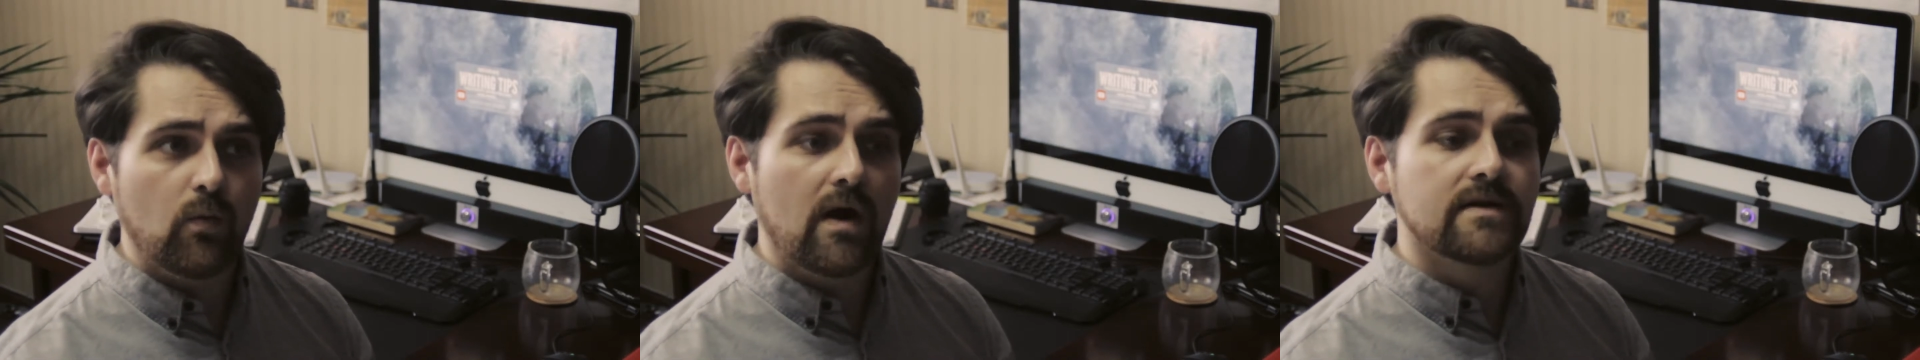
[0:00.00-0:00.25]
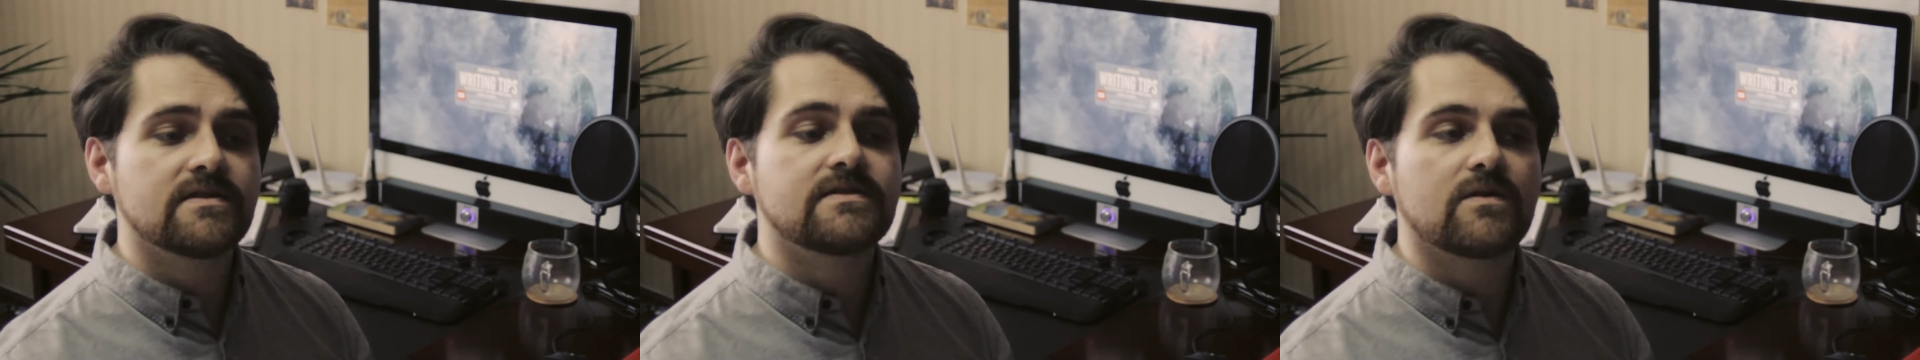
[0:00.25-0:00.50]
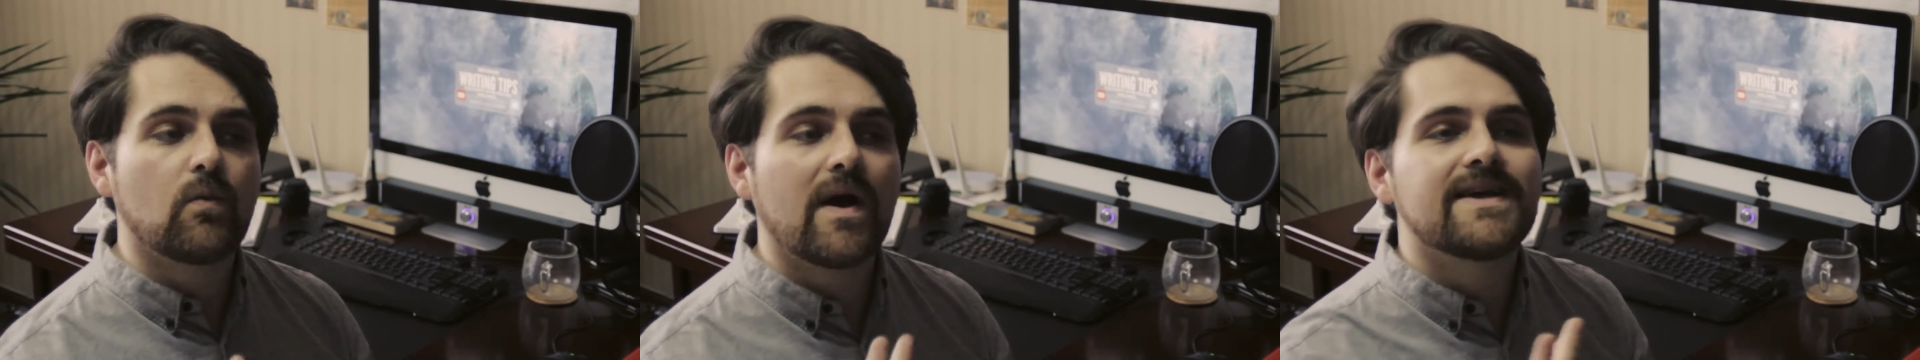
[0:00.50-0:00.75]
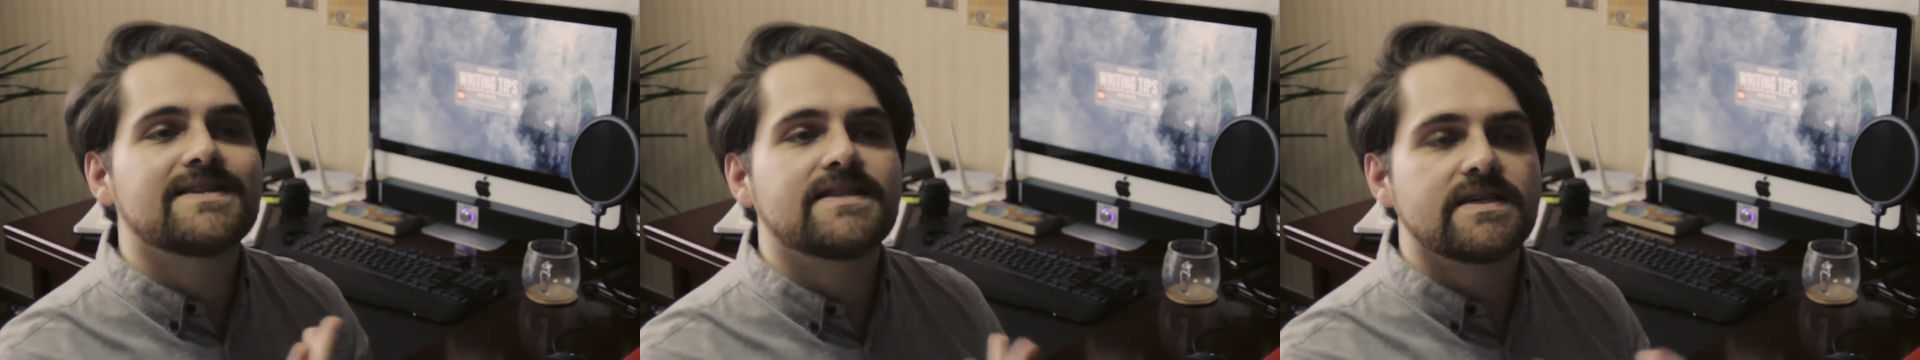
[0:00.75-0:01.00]
Why
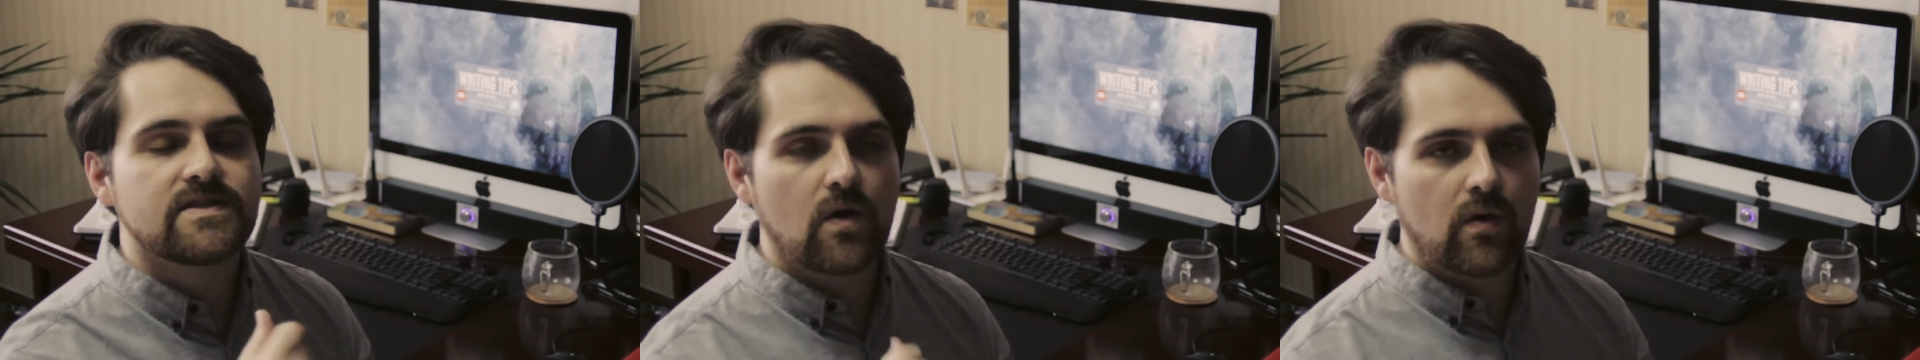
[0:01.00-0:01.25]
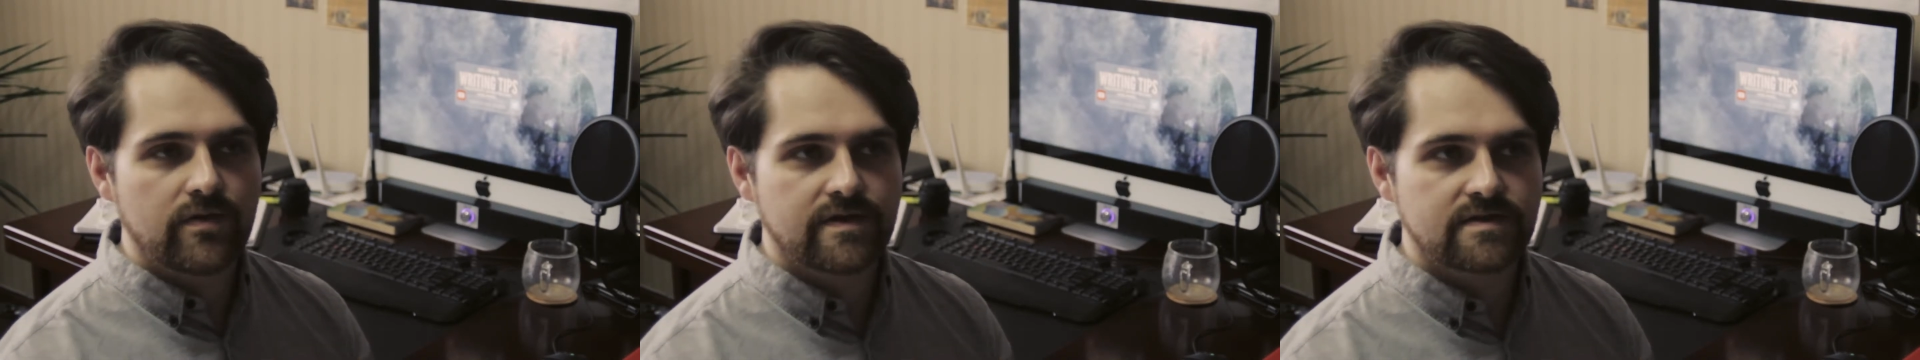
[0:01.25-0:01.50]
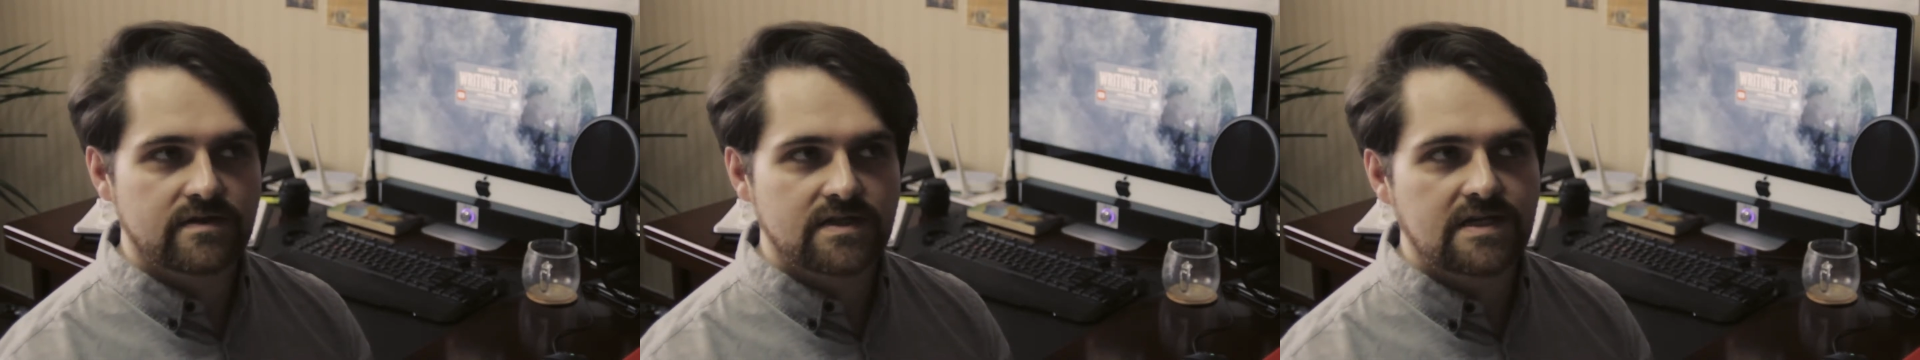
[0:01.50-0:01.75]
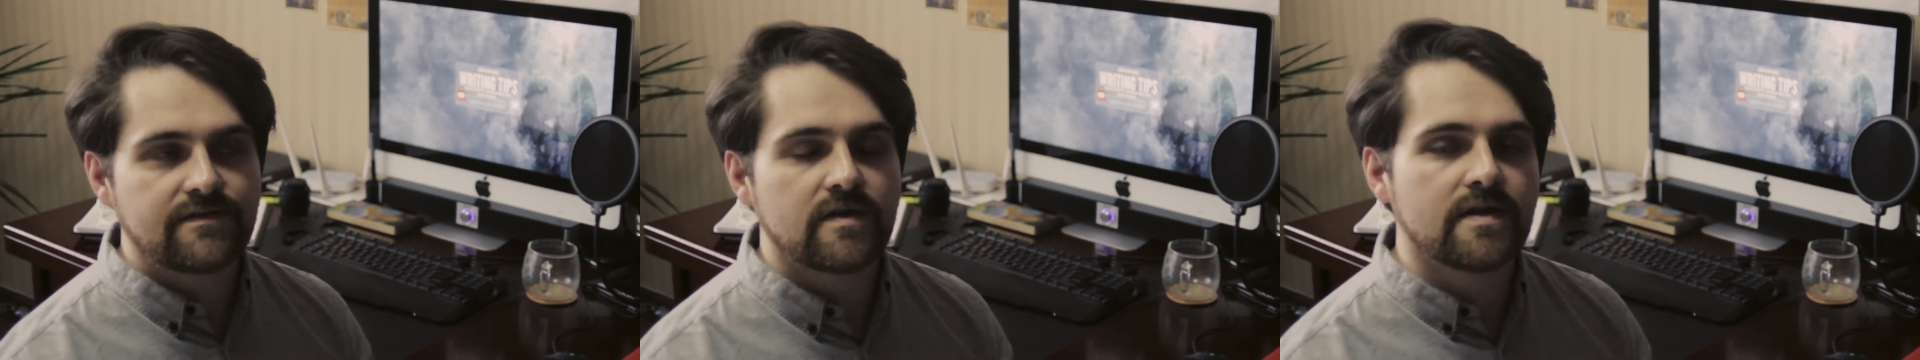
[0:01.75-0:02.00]
is this author
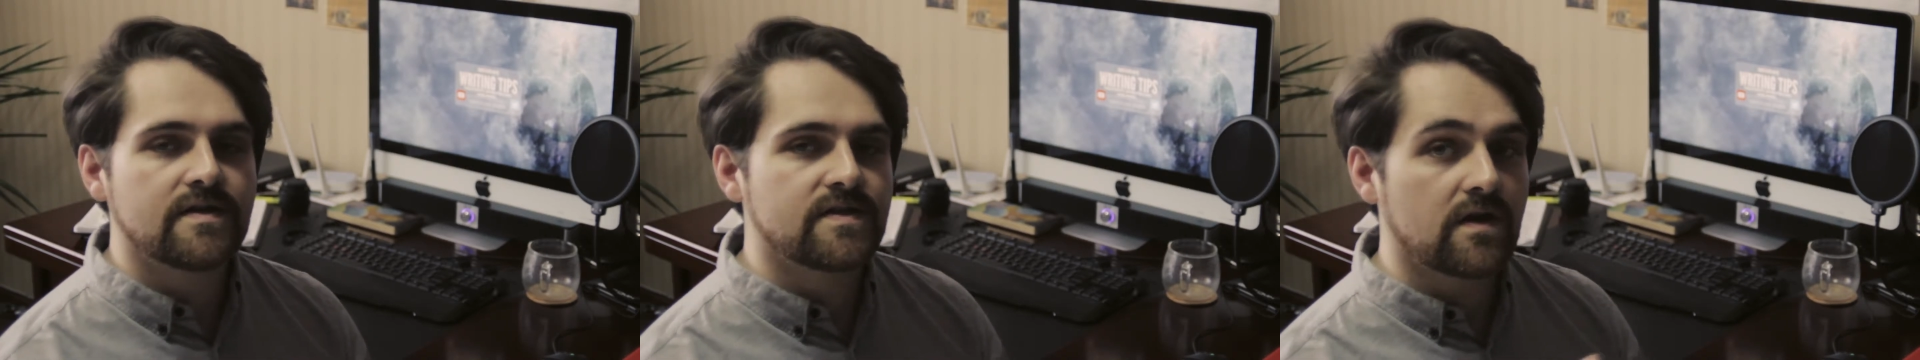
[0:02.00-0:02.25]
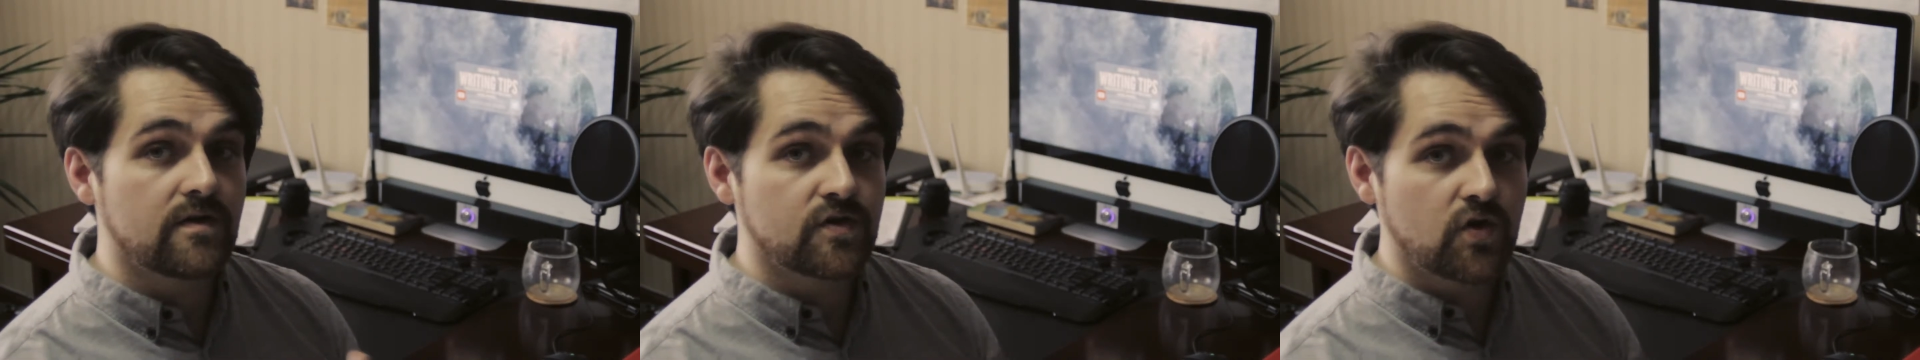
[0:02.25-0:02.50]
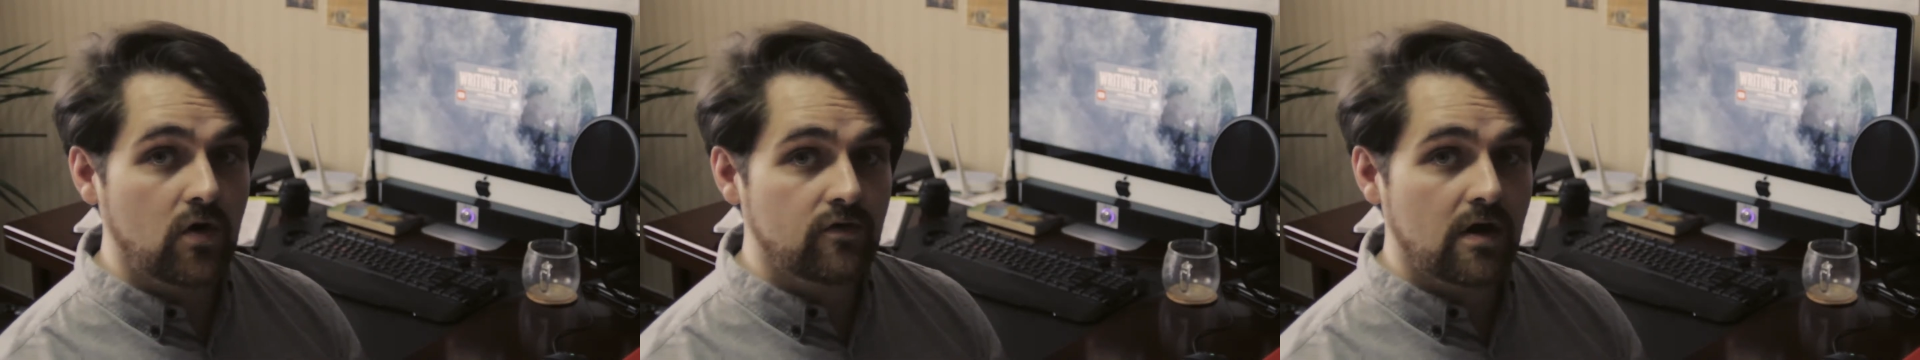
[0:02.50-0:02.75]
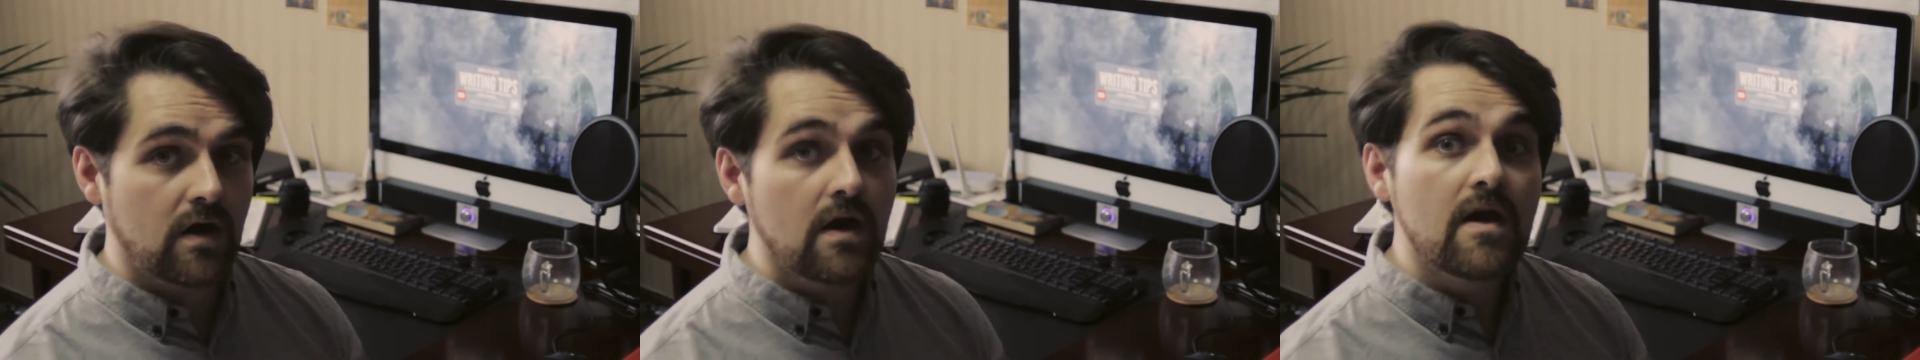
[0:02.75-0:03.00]
successful in a certain
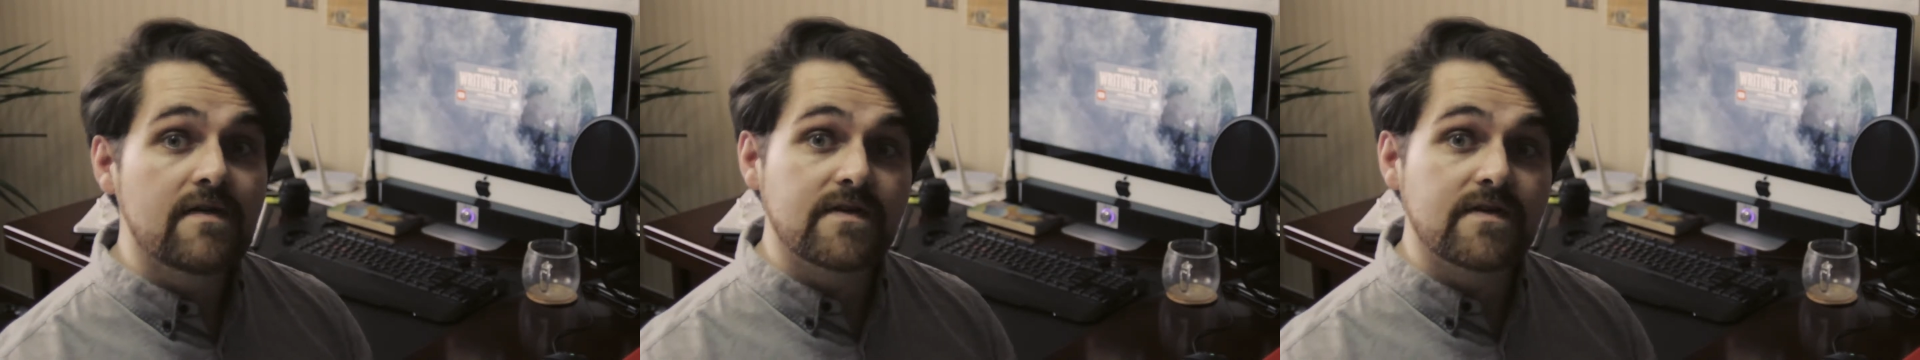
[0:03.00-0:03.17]
genre